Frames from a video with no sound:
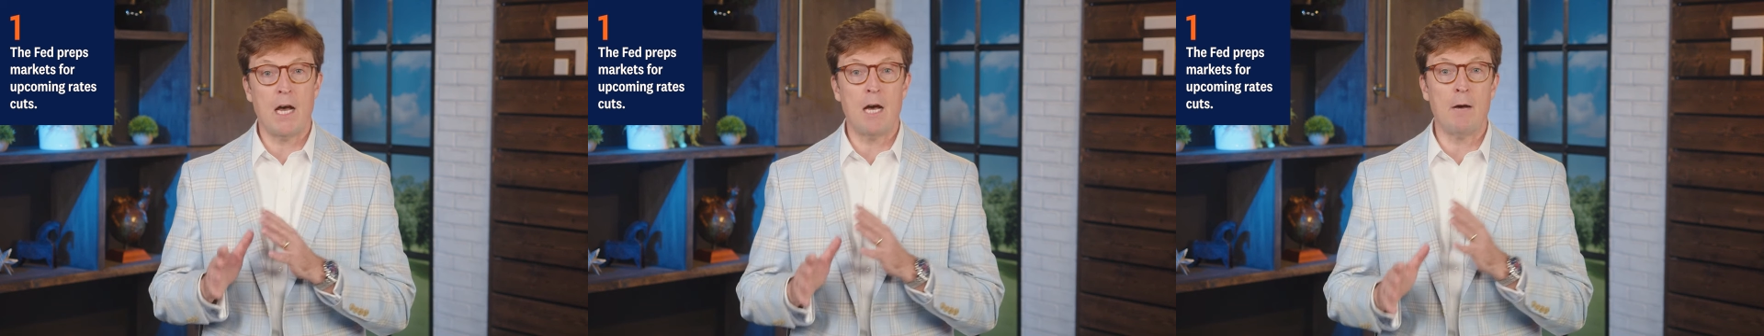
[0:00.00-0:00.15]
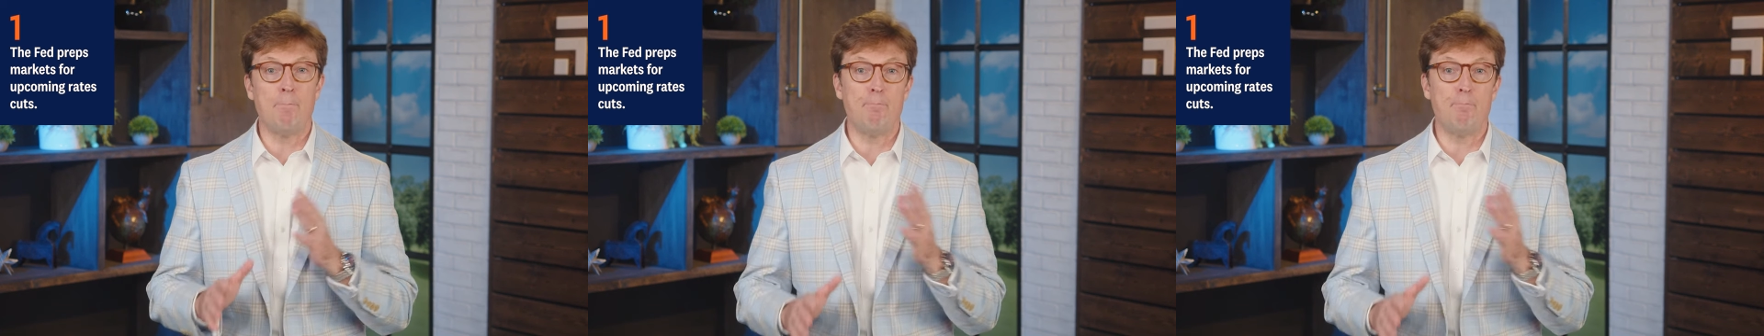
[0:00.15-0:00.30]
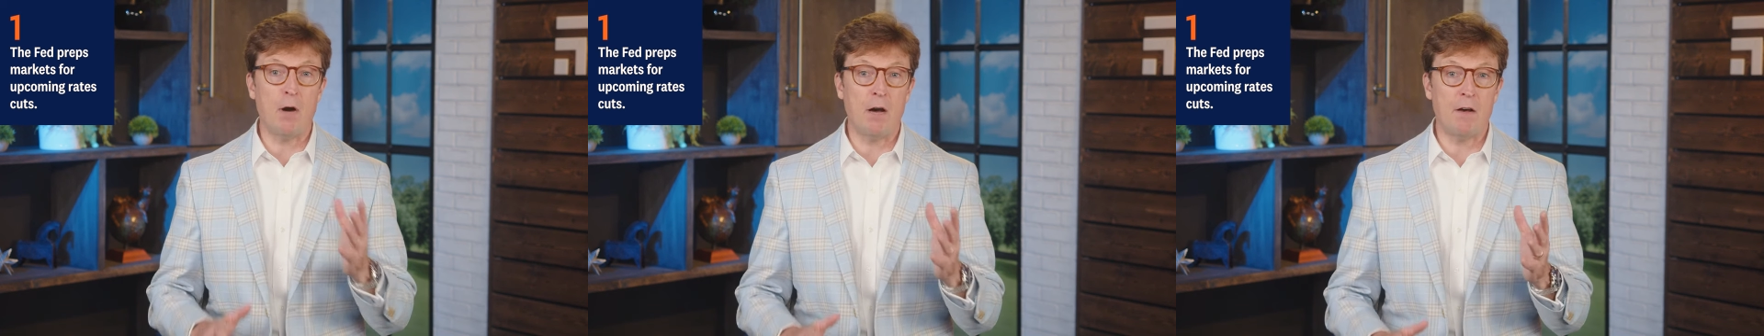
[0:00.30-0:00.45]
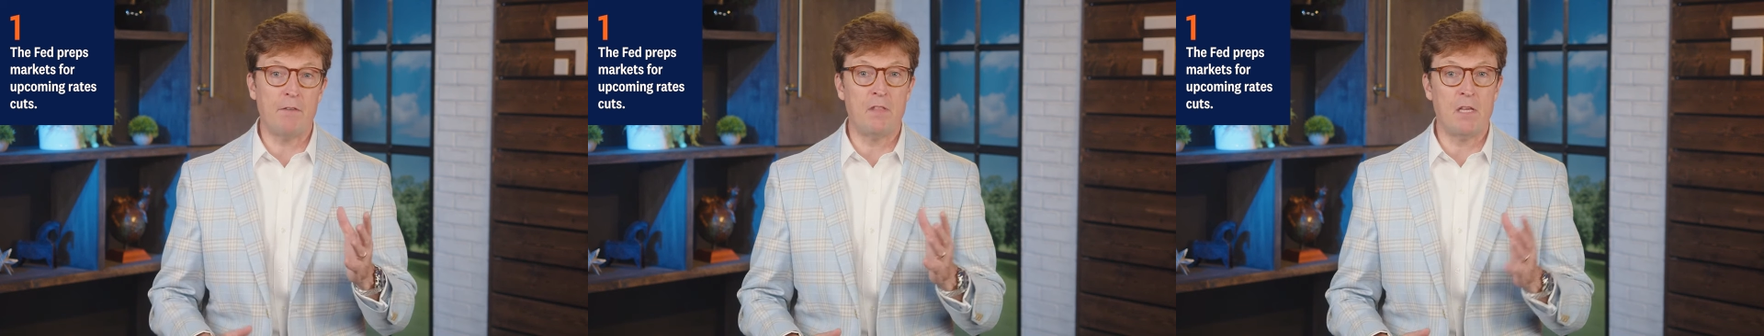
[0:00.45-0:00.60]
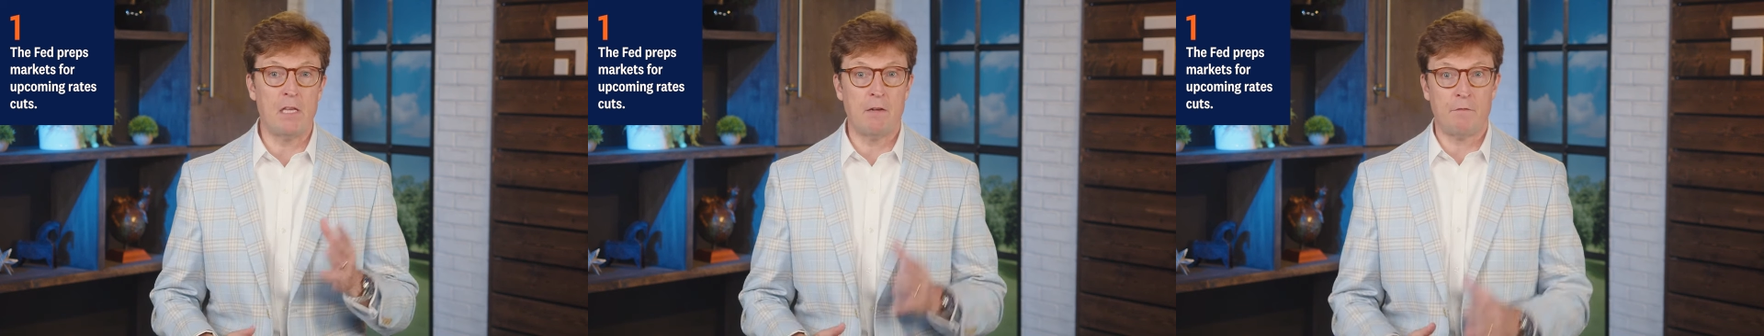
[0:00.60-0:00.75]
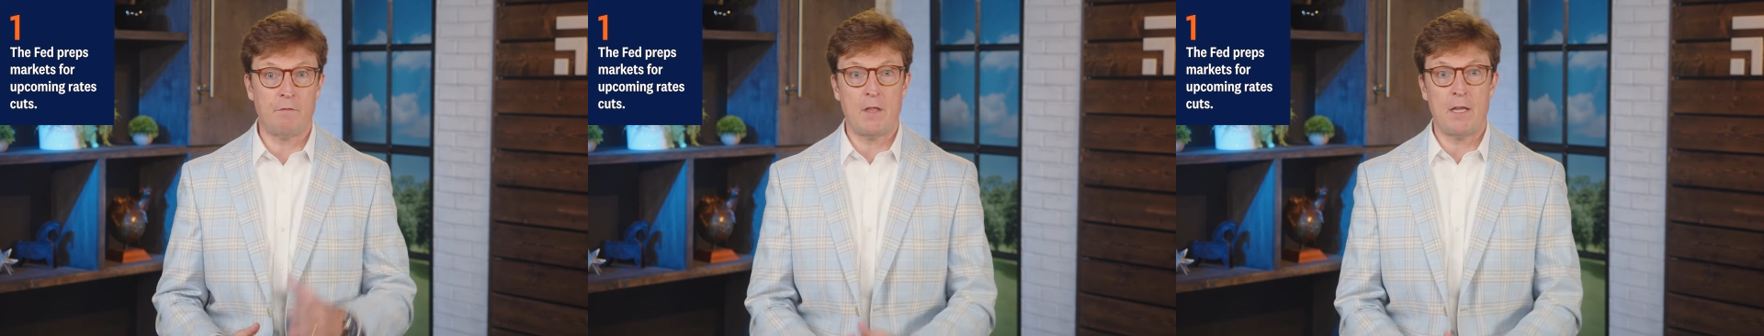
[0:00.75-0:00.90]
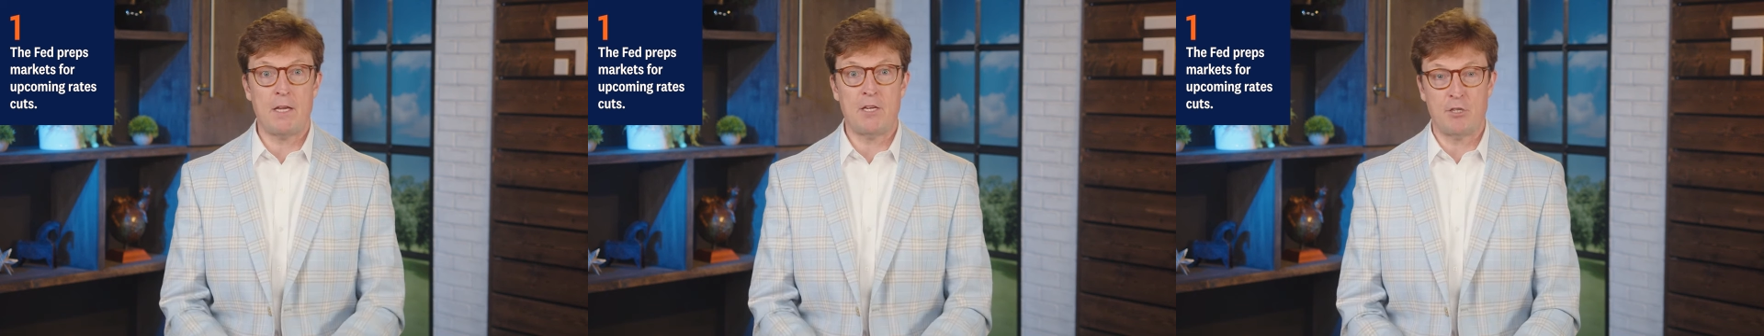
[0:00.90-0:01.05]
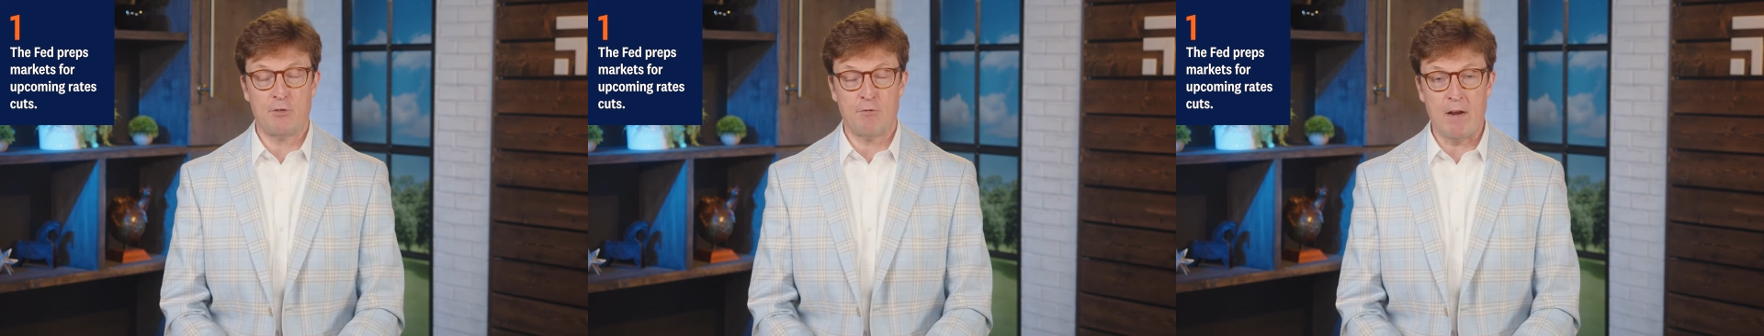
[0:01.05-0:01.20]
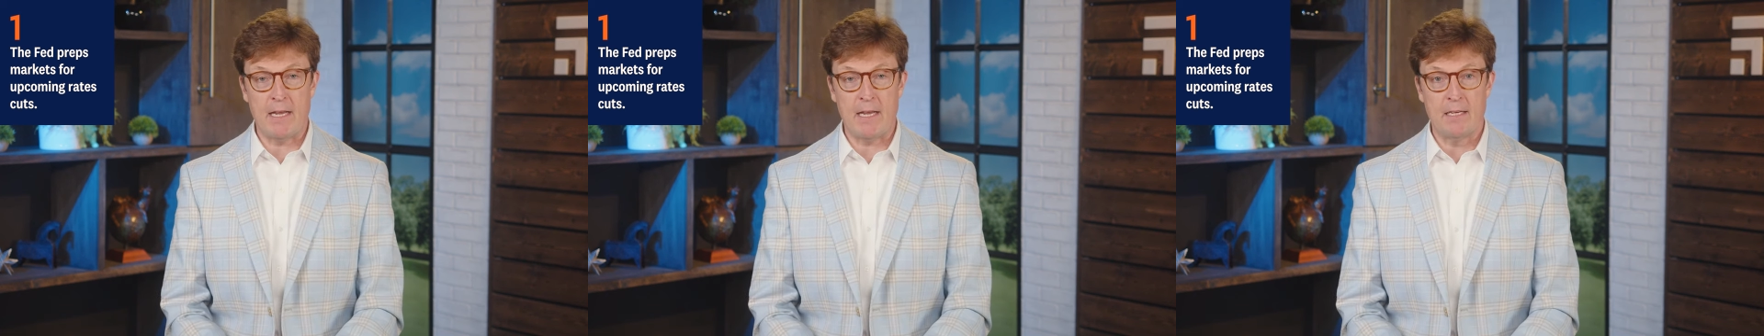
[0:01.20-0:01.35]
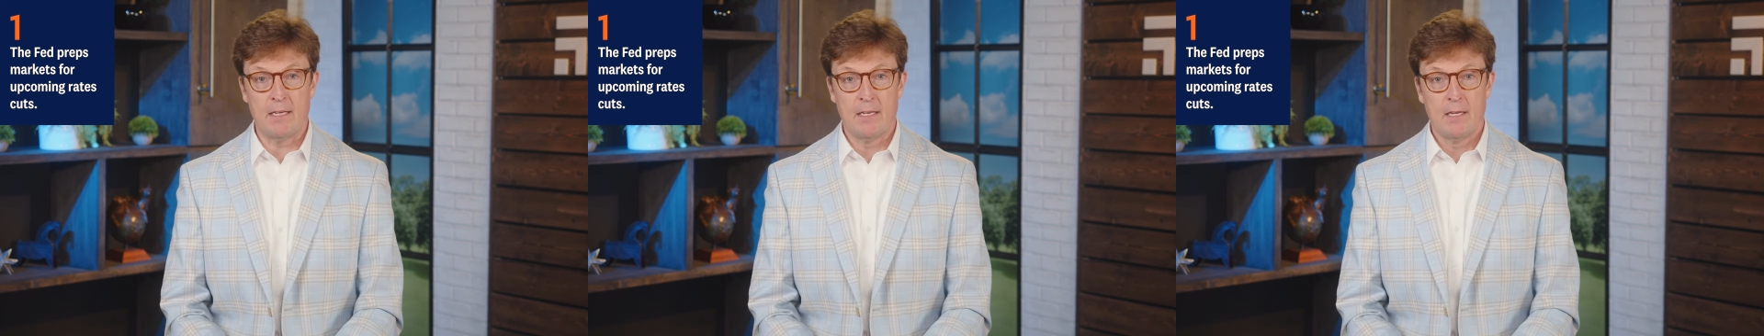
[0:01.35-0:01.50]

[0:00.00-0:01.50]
above the inflation rate.